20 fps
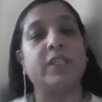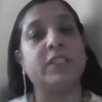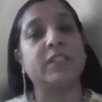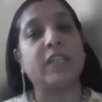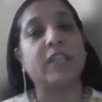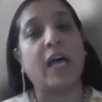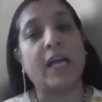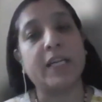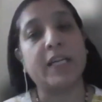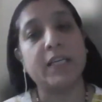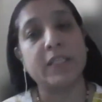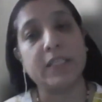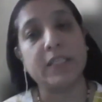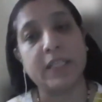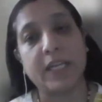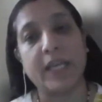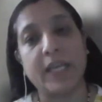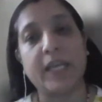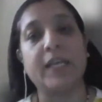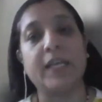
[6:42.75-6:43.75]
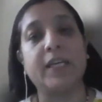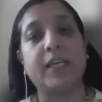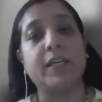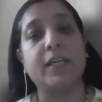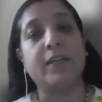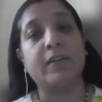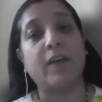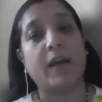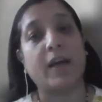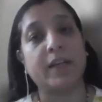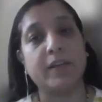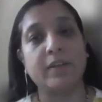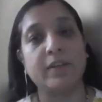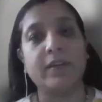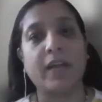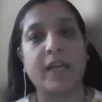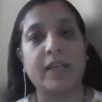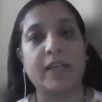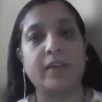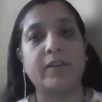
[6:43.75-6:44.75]
entire day and entire
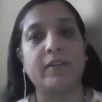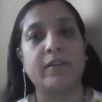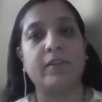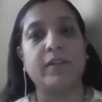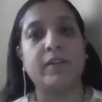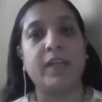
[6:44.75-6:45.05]
night,